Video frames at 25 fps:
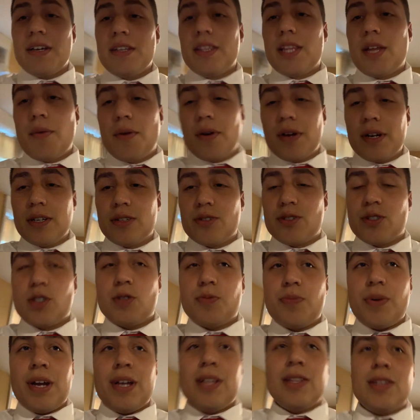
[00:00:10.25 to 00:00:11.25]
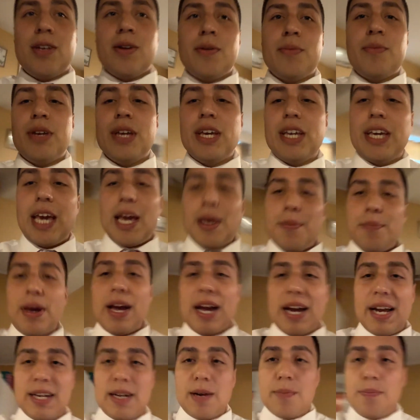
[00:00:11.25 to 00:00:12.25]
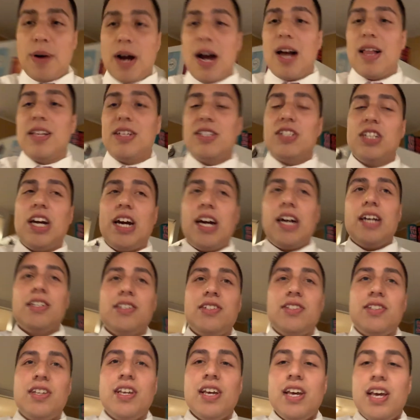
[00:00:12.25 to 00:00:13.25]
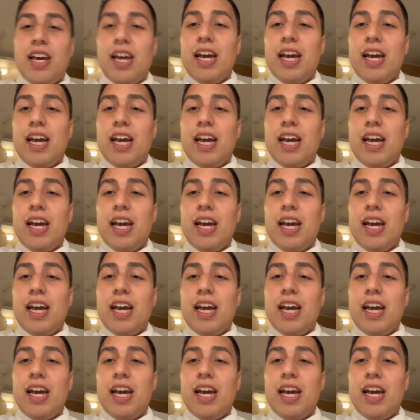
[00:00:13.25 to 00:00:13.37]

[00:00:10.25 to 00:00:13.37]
They were going to suspend him. He came back and apologized.